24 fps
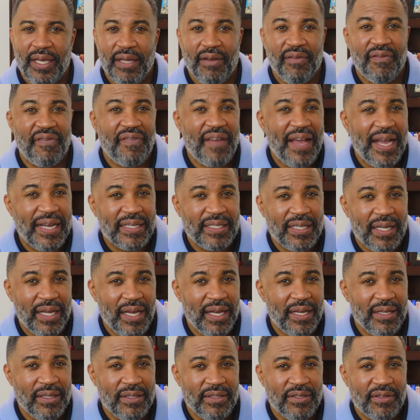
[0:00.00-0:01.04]
In fact,
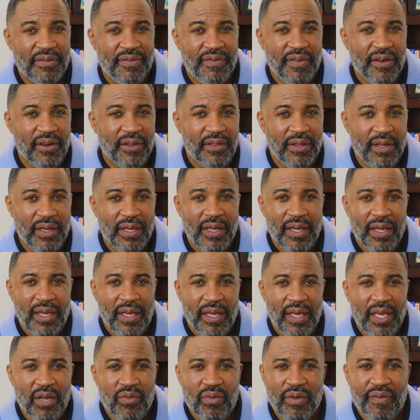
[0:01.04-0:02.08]
as further
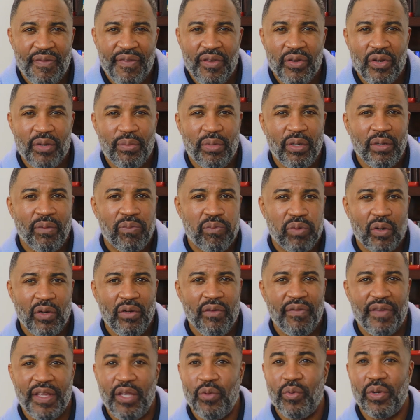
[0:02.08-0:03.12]
irrefutable
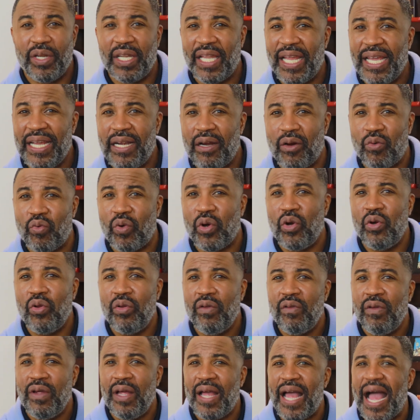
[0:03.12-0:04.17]
proof he would later
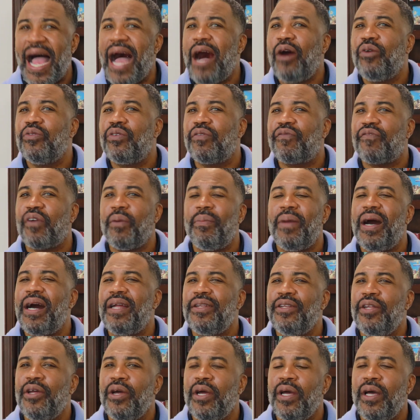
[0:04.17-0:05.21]
roll out from
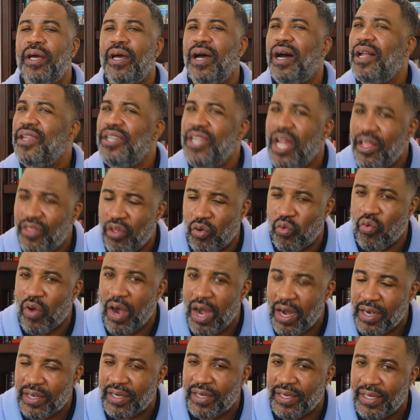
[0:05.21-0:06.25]
under another
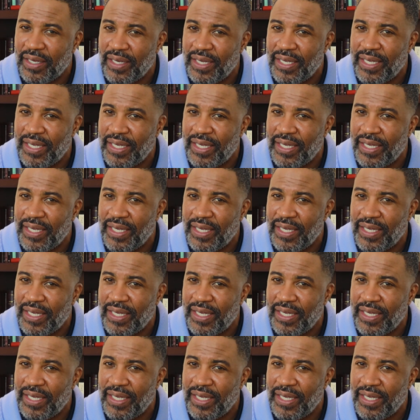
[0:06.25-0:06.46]
rock.